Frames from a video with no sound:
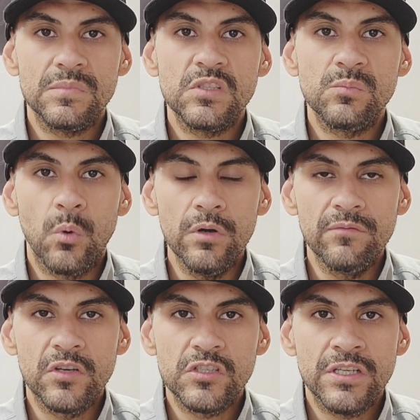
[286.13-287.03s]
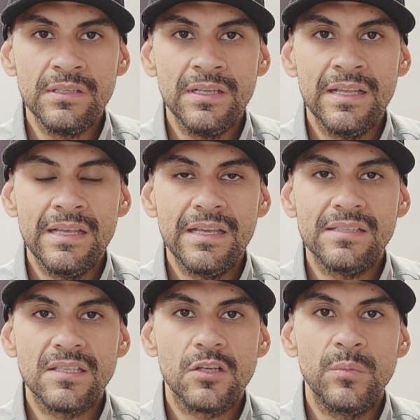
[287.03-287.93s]
Sport version
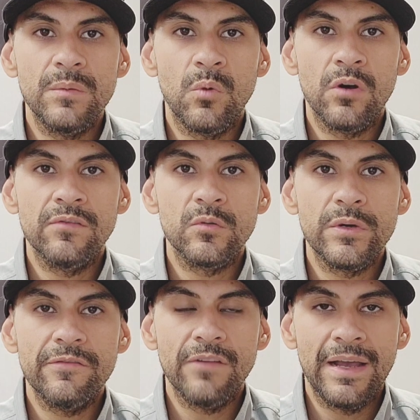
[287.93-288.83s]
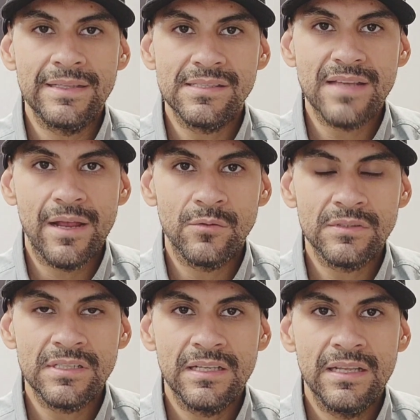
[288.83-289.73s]
is a little bit more of a refined
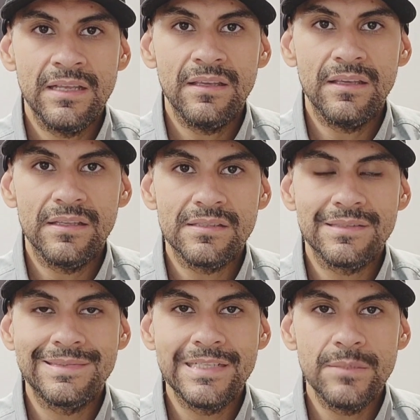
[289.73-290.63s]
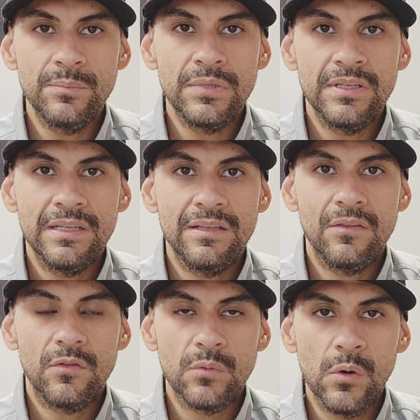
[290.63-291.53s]
sound. It's deep,
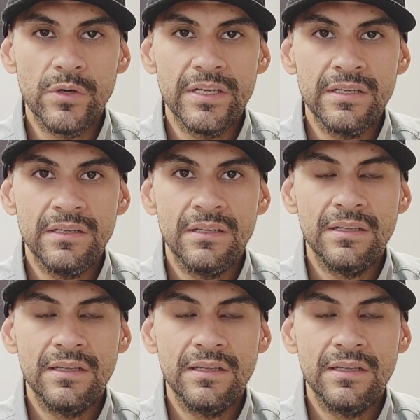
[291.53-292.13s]
throaty.